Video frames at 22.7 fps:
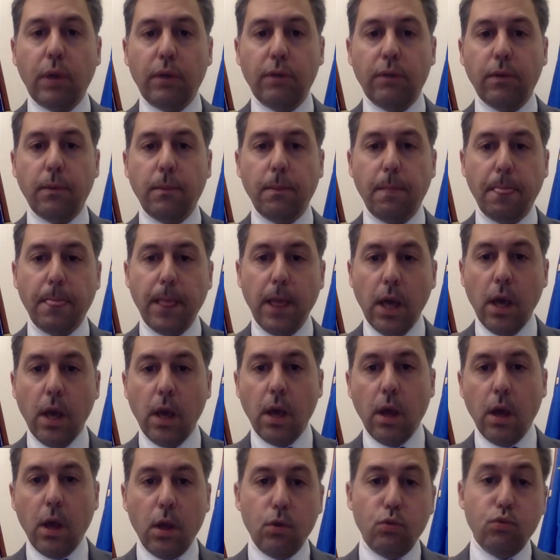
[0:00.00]

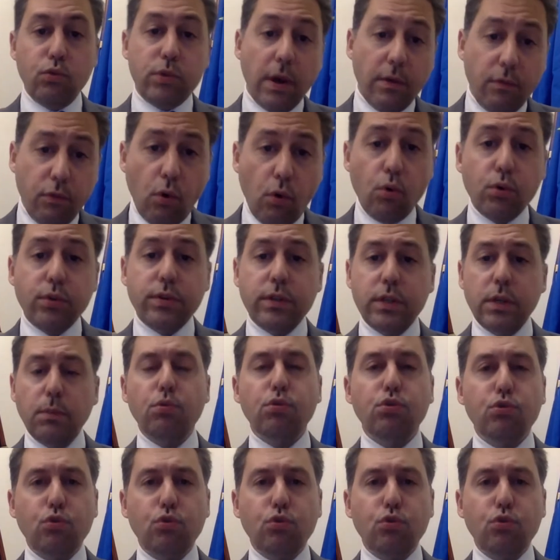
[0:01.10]
long-term e exchange